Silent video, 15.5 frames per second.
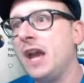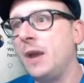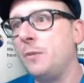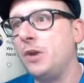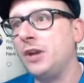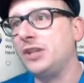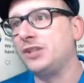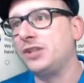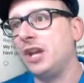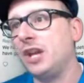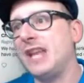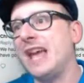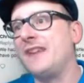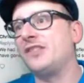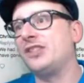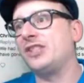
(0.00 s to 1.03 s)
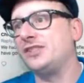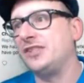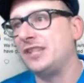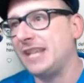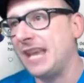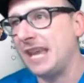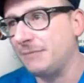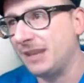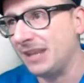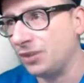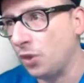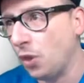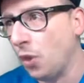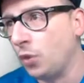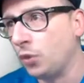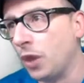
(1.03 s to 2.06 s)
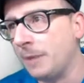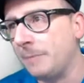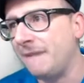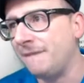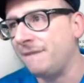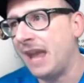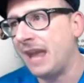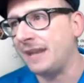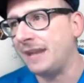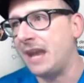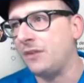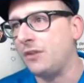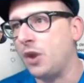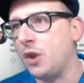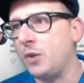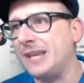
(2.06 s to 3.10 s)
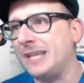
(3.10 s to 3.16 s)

and what he's done ever since he came in. It's all gone a bit flat now, though.